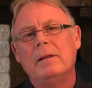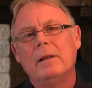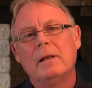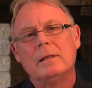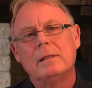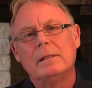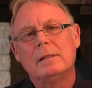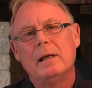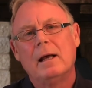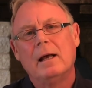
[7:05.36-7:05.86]

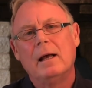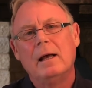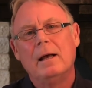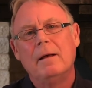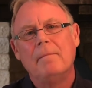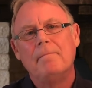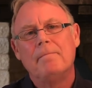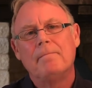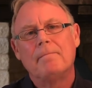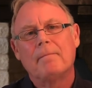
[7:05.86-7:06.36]
that
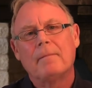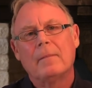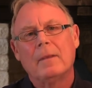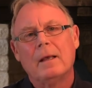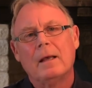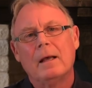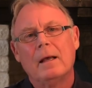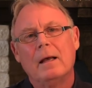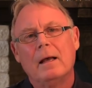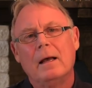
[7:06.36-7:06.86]

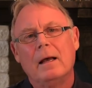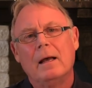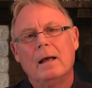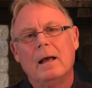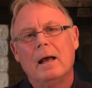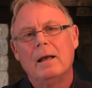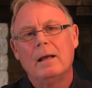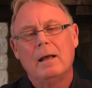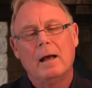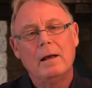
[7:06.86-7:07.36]

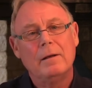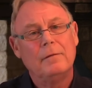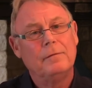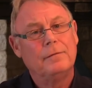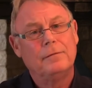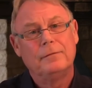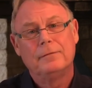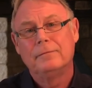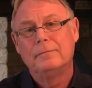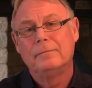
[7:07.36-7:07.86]

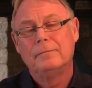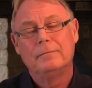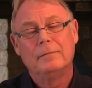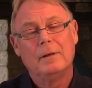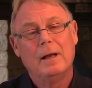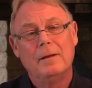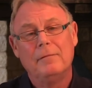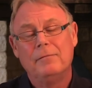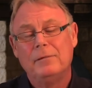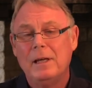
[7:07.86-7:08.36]
I've
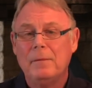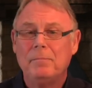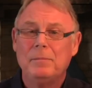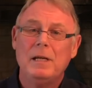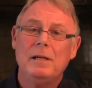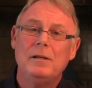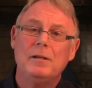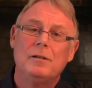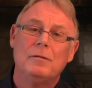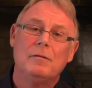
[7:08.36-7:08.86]
dipped
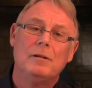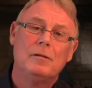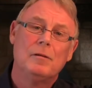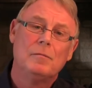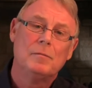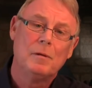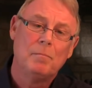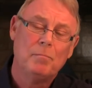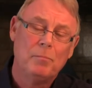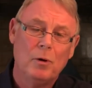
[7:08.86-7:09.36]
into
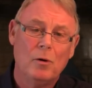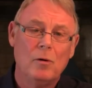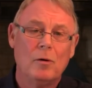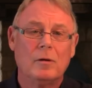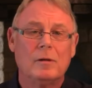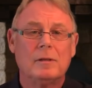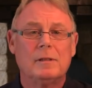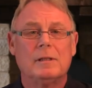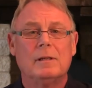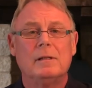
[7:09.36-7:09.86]
terms of
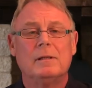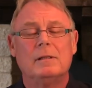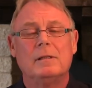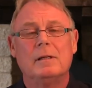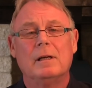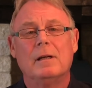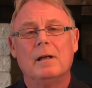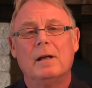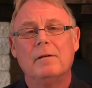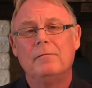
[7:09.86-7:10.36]
books and
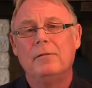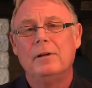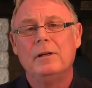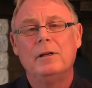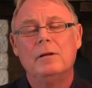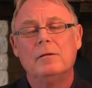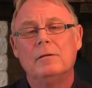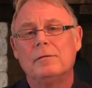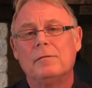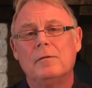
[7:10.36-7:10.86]

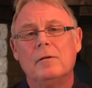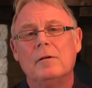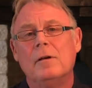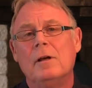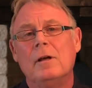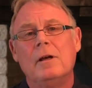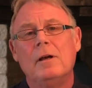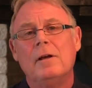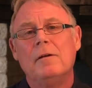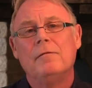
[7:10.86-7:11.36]
videos
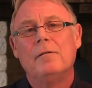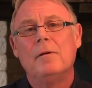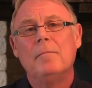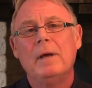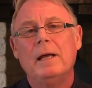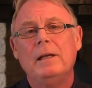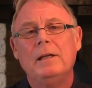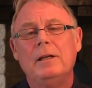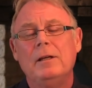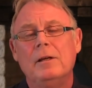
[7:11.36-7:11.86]
for
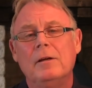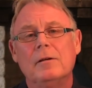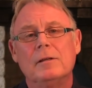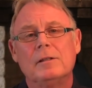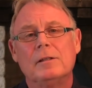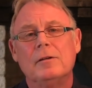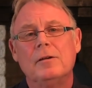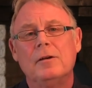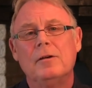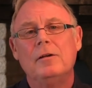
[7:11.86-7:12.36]
many
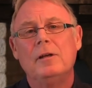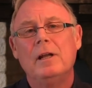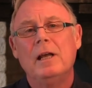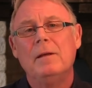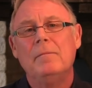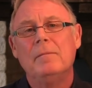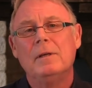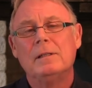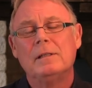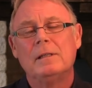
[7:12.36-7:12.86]
years. And her
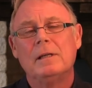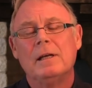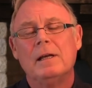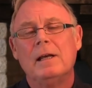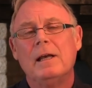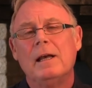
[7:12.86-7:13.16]
name is